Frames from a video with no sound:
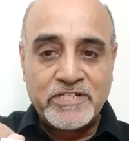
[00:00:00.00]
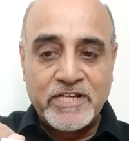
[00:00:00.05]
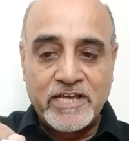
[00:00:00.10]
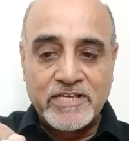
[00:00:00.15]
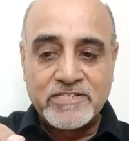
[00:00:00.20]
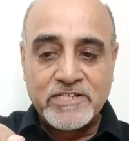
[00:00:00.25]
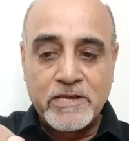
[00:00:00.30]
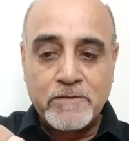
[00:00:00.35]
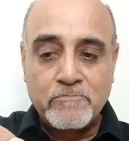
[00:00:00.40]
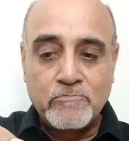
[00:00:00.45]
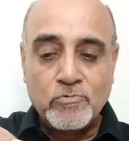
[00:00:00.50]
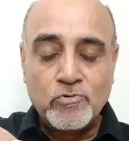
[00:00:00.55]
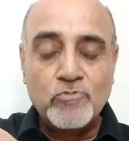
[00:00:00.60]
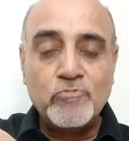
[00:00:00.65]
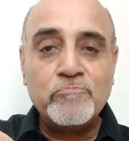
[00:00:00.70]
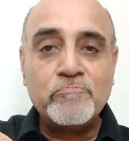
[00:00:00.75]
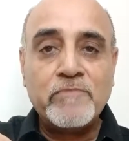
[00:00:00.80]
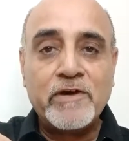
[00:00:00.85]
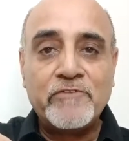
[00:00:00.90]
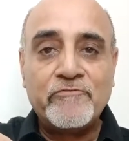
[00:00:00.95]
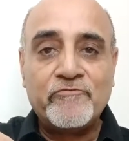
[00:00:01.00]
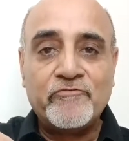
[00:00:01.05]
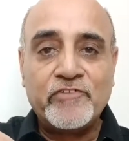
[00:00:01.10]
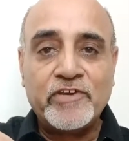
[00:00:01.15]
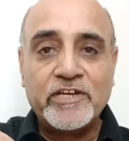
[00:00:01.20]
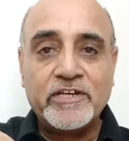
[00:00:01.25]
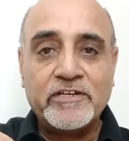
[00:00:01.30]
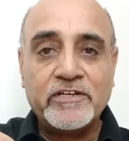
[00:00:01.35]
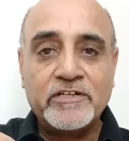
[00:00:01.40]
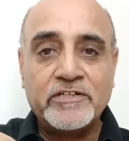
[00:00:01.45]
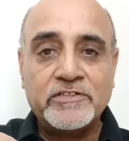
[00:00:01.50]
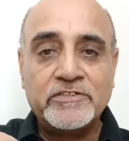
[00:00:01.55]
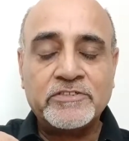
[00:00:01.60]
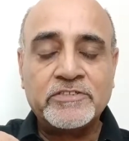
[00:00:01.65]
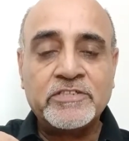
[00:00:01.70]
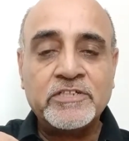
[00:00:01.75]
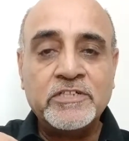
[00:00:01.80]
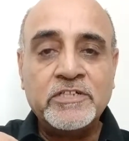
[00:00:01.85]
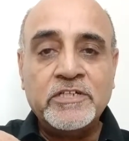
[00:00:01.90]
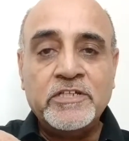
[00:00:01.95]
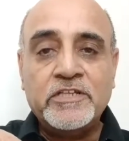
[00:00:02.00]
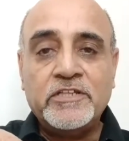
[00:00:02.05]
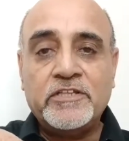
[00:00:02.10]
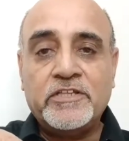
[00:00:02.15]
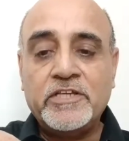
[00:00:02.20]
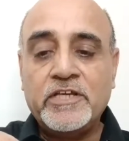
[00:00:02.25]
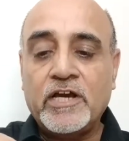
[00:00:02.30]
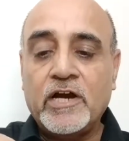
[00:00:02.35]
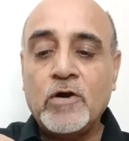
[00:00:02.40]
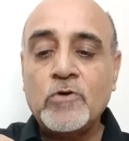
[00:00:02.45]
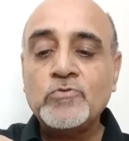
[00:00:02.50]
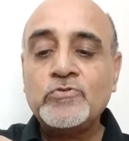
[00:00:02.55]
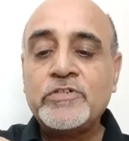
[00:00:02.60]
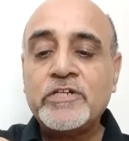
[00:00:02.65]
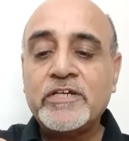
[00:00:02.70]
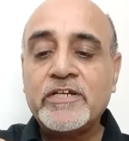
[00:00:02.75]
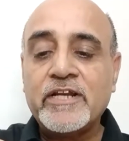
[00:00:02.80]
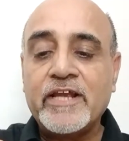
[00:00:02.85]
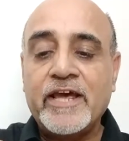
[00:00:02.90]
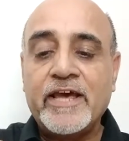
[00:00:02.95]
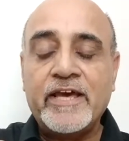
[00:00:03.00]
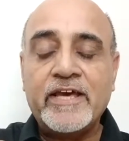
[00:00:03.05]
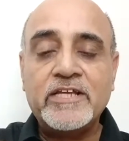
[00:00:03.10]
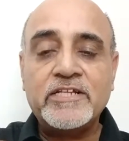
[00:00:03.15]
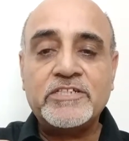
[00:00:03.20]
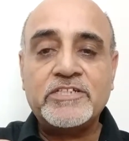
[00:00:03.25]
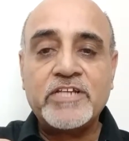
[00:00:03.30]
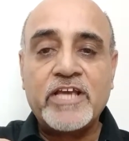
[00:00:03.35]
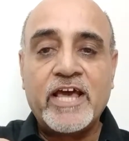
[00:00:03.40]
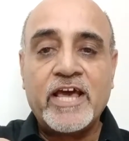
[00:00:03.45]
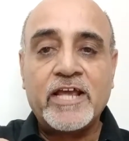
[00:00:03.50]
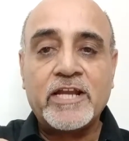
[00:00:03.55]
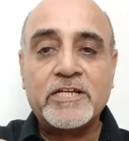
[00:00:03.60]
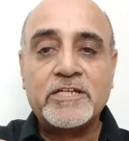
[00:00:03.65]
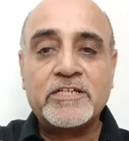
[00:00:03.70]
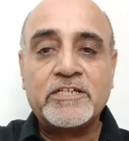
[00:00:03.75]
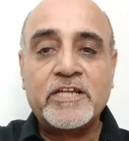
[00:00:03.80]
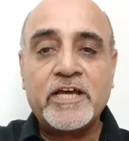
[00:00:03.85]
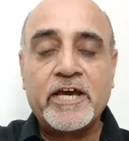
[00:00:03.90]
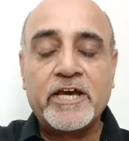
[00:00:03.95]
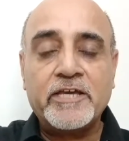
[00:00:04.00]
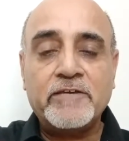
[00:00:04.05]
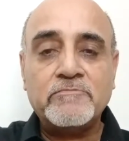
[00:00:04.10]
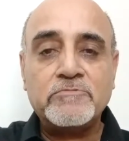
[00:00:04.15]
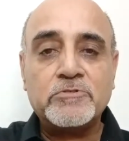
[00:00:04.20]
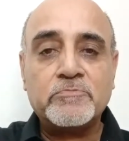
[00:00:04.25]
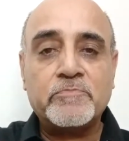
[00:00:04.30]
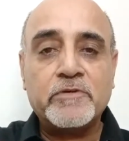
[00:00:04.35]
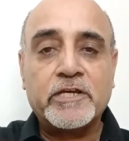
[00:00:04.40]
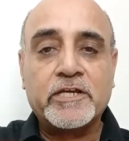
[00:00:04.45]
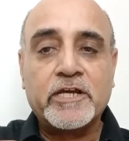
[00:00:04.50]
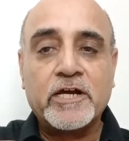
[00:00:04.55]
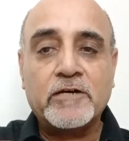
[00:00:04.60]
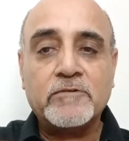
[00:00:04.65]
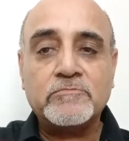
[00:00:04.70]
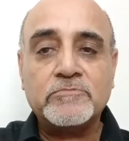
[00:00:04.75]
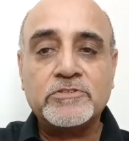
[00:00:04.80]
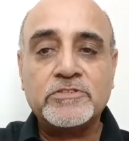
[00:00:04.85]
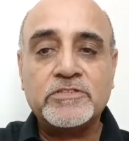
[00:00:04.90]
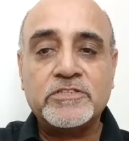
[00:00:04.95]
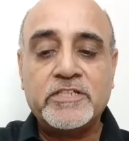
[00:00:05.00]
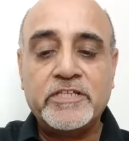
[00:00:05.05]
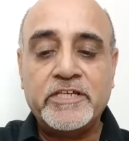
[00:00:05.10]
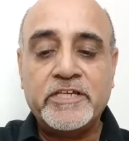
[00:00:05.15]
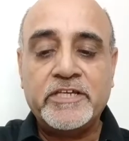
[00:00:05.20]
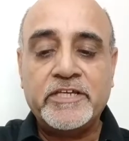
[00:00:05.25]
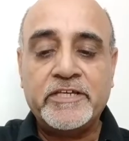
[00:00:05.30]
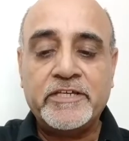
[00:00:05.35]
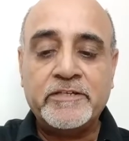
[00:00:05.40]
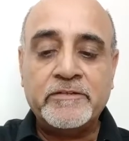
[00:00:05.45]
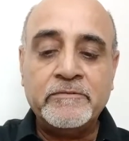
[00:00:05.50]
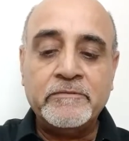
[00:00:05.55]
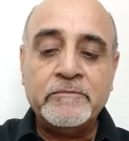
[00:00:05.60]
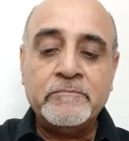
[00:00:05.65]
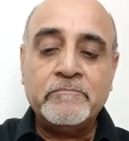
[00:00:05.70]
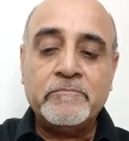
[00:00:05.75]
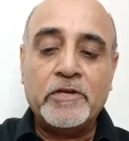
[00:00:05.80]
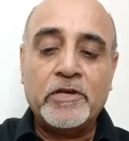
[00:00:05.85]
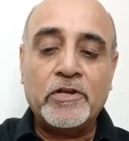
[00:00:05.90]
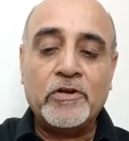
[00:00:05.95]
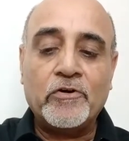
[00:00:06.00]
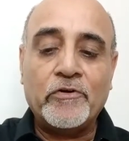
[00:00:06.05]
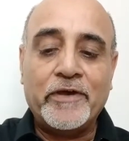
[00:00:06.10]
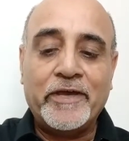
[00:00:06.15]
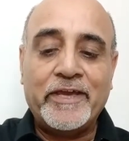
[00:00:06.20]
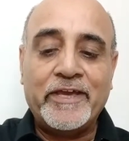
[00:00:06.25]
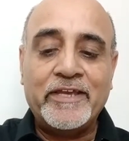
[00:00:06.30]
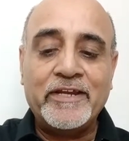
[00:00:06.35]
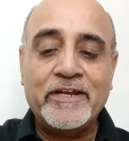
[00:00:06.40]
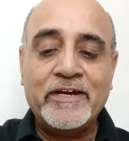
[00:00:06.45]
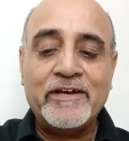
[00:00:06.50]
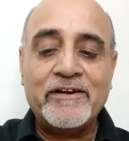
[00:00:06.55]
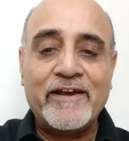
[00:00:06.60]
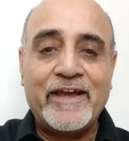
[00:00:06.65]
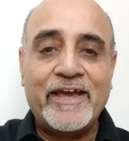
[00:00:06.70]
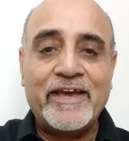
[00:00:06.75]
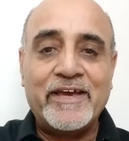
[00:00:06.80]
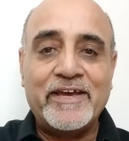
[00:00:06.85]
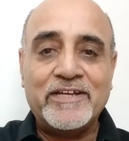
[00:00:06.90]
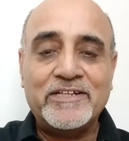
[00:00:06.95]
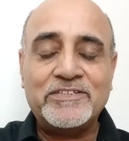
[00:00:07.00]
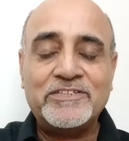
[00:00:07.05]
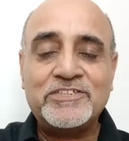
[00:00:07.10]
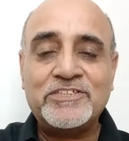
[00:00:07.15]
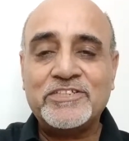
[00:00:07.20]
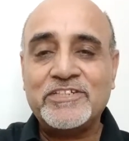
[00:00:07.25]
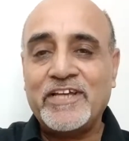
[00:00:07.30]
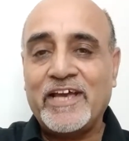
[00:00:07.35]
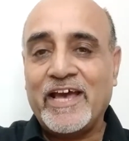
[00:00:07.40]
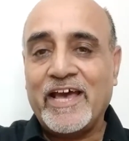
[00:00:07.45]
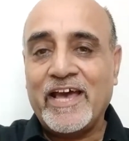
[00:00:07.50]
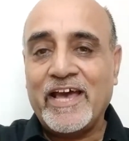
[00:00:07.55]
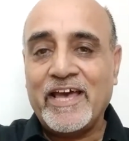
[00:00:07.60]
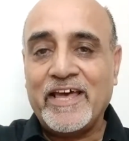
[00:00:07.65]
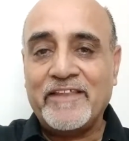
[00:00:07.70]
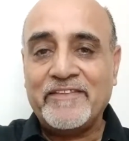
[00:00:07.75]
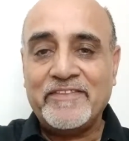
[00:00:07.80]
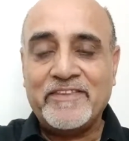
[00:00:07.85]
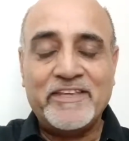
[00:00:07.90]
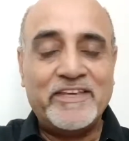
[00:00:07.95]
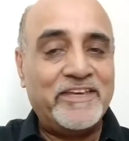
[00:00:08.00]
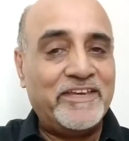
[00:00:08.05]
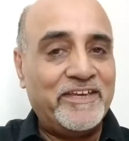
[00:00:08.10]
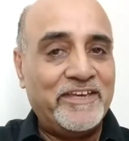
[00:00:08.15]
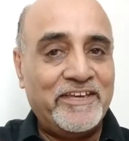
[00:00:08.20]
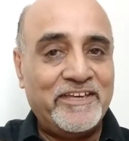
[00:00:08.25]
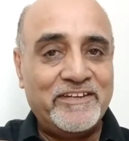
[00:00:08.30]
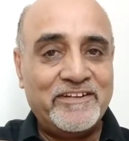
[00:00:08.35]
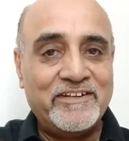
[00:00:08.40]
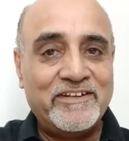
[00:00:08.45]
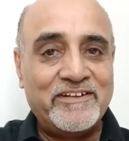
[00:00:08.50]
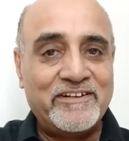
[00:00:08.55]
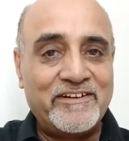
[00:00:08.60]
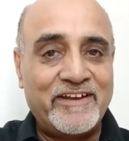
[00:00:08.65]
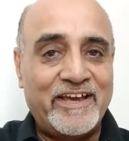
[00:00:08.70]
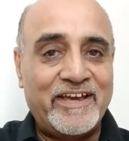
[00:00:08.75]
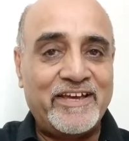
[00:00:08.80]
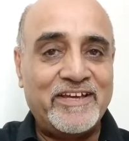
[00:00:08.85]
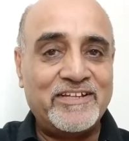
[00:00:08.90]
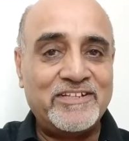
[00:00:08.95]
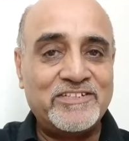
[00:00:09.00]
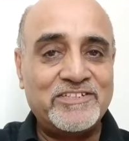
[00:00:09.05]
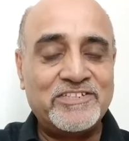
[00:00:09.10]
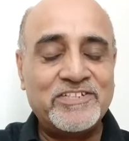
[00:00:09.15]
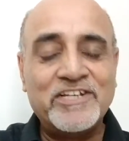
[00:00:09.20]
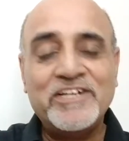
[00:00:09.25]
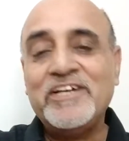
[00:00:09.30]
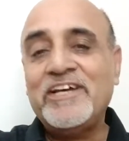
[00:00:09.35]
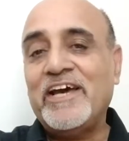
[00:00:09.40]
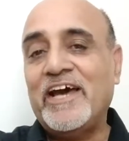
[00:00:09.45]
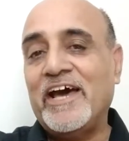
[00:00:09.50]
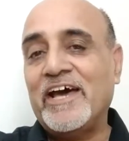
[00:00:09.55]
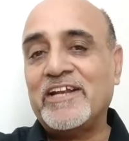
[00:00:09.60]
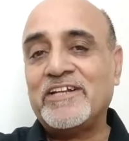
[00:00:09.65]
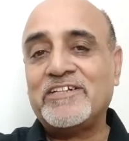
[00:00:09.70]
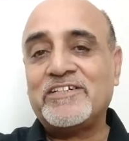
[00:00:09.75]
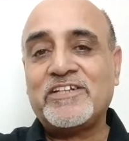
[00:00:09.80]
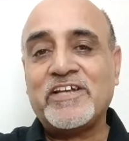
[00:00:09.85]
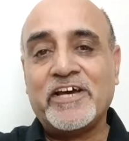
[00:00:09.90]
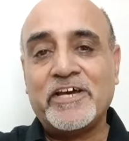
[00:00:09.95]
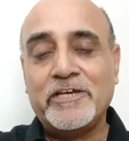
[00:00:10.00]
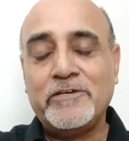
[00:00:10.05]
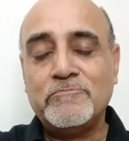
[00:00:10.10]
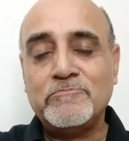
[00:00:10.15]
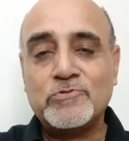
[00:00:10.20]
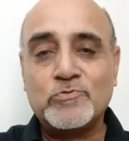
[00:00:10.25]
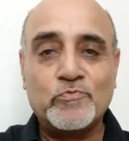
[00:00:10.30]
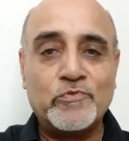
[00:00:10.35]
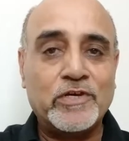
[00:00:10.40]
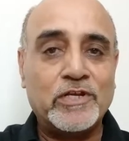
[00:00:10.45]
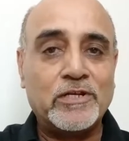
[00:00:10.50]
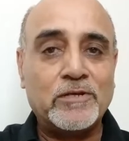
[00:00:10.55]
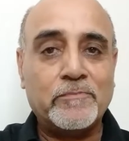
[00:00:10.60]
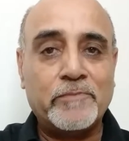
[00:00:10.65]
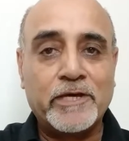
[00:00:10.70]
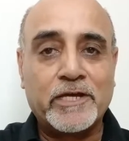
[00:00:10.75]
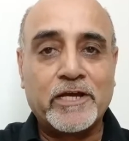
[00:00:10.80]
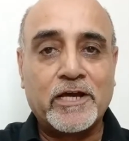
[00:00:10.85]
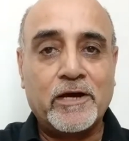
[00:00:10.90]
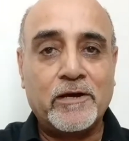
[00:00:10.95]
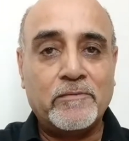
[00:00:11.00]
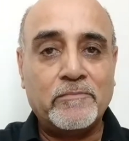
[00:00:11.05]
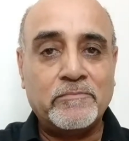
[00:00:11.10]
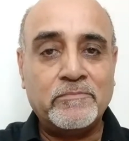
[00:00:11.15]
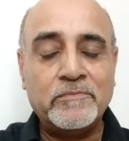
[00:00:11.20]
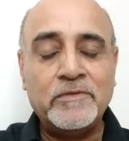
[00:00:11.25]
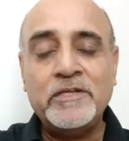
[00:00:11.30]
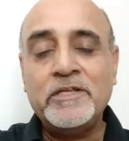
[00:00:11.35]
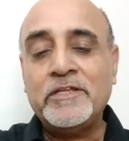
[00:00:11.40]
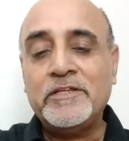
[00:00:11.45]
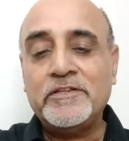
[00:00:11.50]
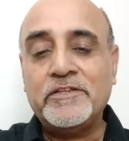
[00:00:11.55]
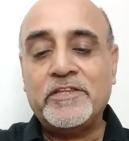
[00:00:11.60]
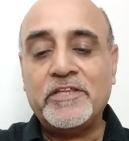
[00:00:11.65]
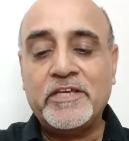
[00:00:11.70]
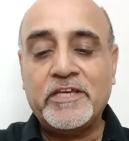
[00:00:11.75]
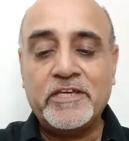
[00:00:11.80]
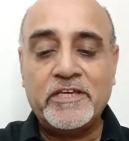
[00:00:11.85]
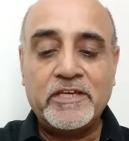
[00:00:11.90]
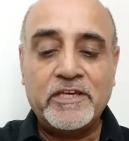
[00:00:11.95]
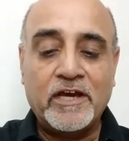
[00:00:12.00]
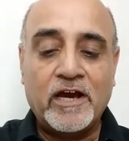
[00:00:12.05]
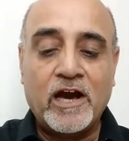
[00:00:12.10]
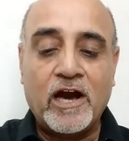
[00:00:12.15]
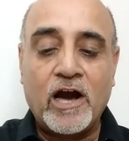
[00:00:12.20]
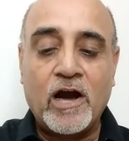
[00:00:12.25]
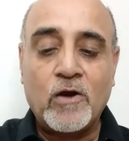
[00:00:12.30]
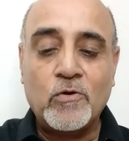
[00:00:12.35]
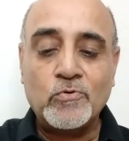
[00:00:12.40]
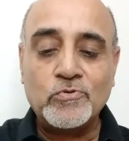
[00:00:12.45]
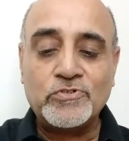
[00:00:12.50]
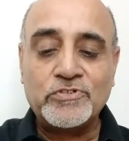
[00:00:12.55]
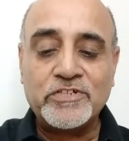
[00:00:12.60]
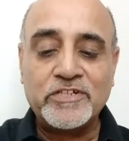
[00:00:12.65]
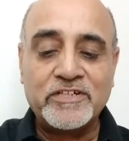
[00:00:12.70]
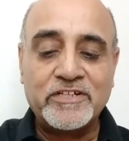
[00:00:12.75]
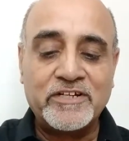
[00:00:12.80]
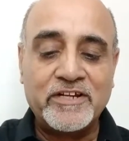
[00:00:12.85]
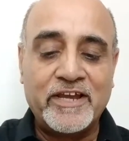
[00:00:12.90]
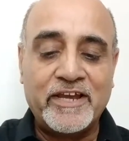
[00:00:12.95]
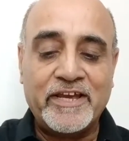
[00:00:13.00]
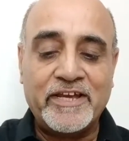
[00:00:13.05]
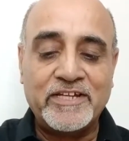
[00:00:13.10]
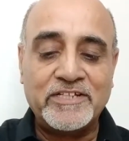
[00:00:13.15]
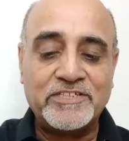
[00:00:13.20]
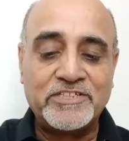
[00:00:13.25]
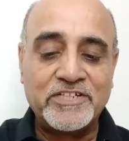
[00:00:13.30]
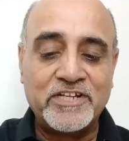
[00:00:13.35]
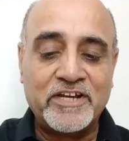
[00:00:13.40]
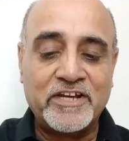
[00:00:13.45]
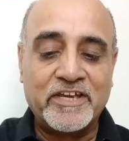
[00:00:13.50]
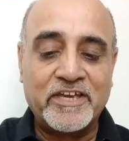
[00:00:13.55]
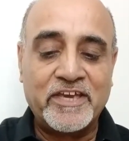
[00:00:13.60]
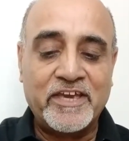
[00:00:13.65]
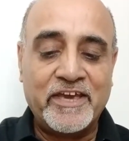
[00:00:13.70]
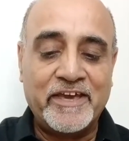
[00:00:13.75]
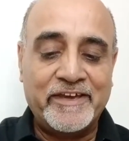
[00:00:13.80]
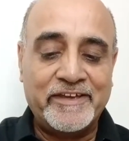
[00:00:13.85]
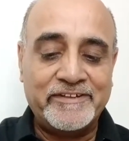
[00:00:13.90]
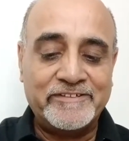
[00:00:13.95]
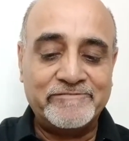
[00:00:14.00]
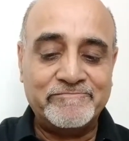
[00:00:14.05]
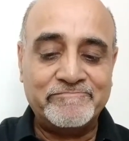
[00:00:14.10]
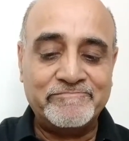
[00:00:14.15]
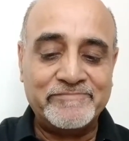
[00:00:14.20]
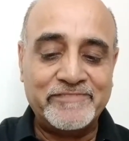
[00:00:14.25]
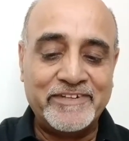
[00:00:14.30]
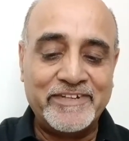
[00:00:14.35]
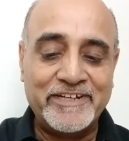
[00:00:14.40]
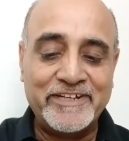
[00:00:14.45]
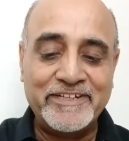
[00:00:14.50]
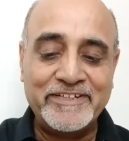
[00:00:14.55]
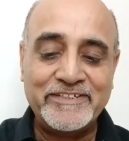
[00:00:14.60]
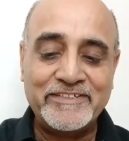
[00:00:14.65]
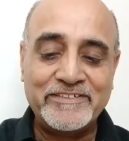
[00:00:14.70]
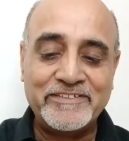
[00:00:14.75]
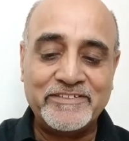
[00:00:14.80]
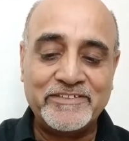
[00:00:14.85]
As I move my fingers, the outer edge at times becomes the, inner edge, and the inner edge at times will become the outer edge again, right?